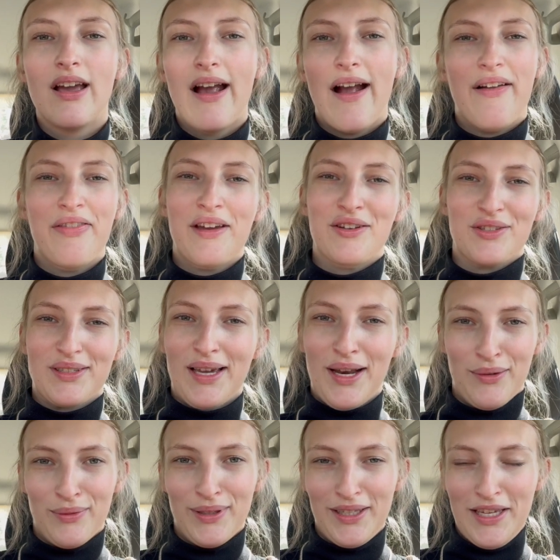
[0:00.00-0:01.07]
and that just kind
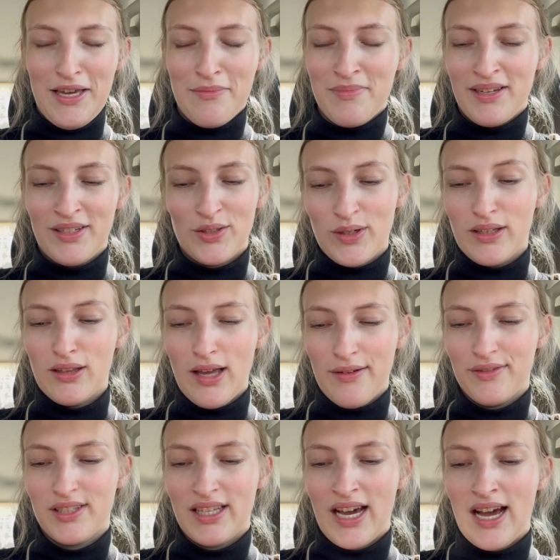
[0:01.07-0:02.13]
of really hit me, so I
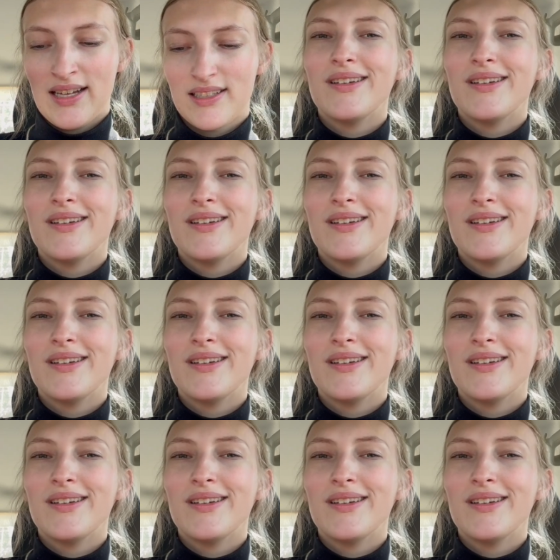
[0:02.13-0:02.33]
loved that.